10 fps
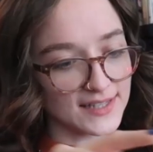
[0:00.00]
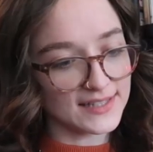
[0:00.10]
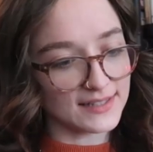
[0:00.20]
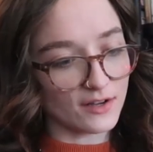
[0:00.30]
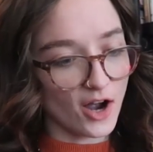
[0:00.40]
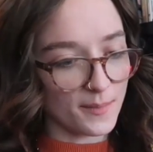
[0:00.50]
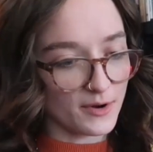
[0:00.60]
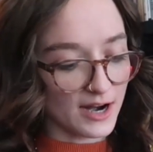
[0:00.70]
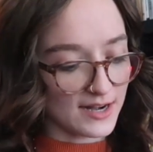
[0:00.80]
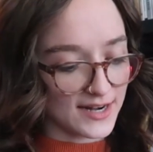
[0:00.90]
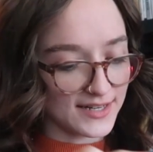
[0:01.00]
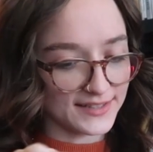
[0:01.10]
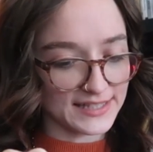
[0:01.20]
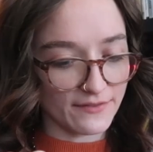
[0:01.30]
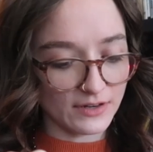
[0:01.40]
says copyright
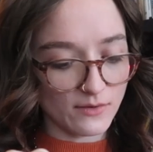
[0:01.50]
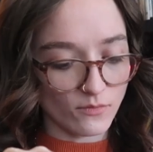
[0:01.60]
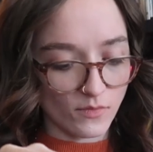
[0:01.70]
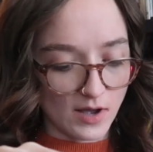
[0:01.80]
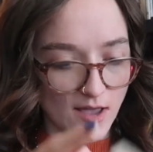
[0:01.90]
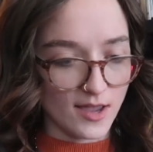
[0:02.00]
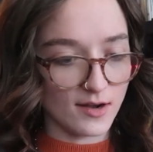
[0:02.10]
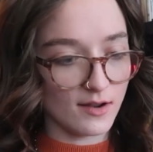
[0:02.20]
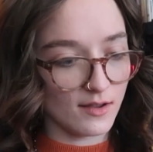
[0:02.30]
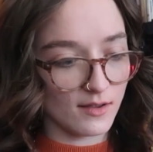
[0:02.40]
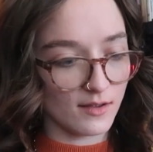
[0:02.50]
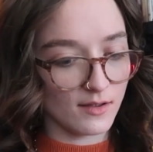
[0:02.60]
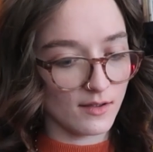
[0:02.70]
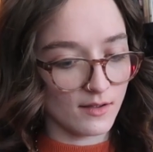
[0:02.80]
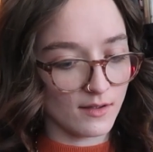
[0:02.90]
1971,
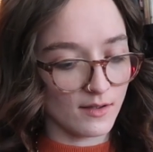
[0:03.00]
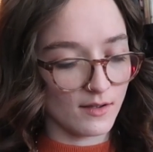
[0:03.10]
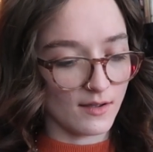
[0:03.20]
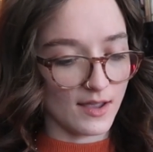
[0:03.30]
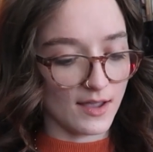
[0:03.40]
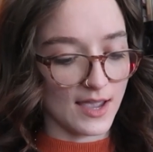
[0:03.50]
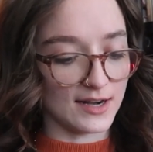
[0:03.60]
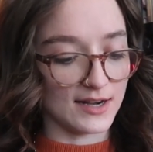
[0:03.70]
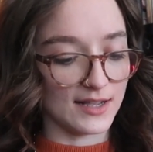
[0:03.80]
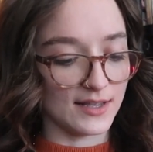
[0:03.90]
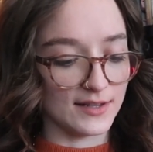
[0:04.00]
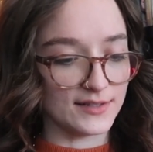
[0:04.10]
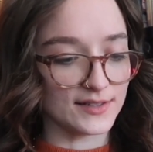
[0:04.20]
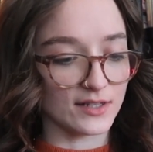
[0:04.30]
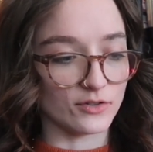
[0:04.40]
and it
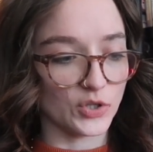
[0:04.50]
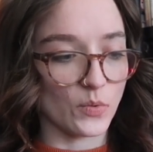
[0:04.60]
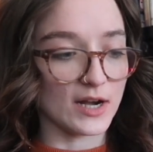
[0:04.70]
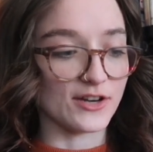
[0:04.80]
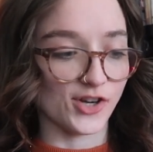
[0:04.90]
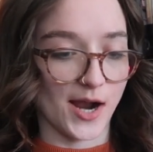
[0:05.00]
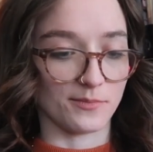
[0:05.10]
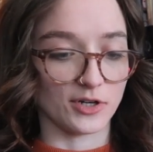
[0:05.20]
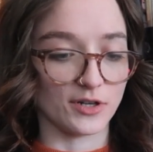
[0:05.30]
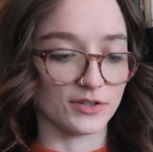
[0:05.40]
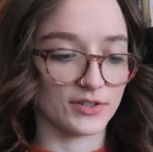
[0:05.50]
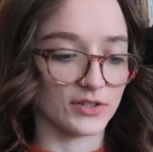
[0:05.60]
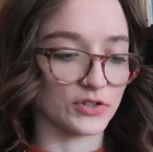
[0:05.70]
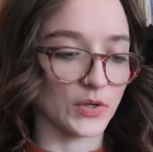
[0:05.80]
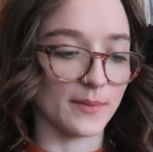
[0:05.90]
is 20
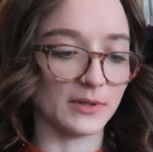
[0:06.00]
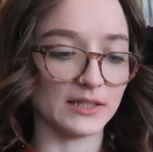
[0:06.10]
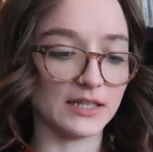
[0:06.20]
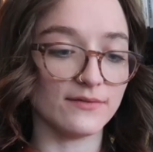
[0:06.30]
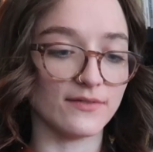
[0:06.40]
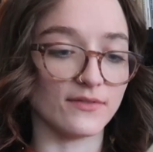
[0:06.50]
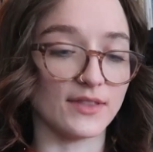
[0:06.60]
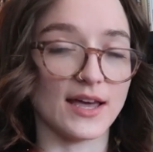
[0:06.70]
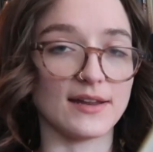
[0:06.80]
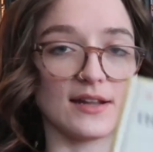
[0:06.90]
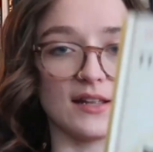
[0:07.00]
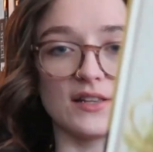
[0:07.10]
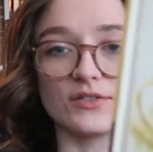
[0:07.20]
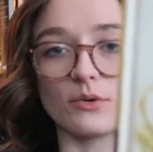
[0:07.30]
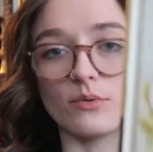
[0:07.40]
chapters. So I believe that it is